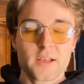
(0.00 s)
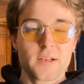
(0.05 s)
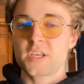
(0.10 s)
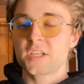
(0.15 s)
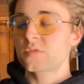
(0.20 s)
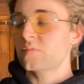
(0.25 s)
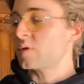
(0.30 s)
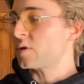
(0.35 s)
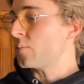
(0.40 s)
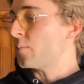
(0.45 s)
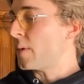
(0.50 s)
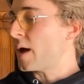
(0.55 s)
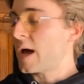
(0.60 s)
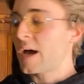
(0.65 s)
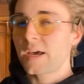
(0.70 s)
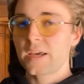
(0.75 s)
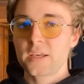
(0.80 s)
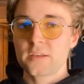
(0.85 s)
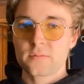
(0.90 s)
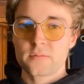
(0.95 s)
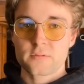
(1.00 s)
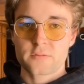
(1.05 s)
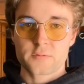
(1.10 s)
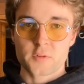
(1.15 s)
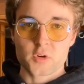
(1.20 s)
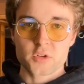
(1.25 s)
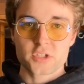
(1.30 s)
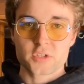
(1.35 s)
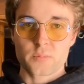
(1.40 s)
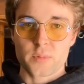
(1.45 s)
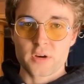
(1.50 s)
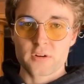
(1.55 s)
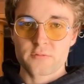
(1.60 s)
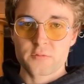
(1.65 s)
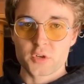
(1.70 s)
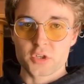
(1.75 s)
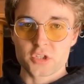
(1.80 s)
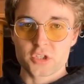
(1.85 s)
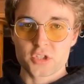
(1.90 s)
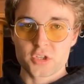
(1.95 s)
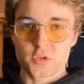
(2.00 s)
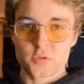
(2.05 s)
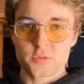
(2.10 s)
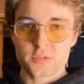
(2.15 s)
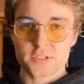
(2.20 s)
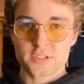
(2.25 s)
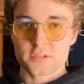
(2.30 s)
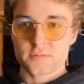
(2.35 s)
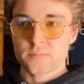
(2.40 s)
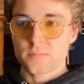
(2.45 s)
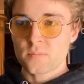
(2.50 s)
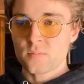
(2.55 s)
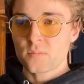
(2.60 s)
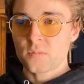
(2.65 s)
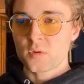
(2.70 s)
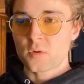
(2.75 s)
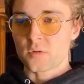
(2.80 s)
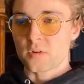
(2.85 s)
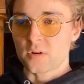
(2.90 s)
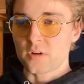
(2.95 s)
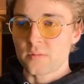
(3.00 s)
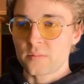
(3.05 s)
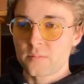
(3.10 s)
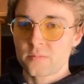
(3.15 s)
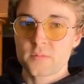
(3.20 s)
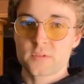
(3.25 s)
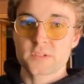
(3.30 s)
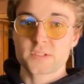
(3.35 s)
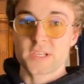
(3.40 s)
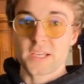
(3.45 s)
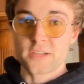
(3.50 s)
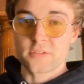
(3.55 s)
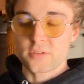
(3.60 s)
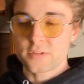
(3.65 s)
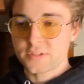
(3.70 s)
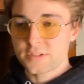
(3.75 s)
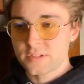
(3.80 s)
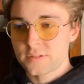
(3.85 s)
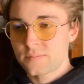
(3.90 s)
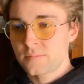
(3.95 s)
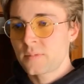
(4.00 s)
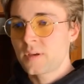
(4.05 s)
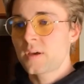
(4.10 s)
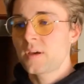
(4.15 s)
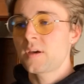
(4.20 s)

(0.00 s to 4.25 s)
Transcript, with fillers: These were my first barefoot shoes or sandals.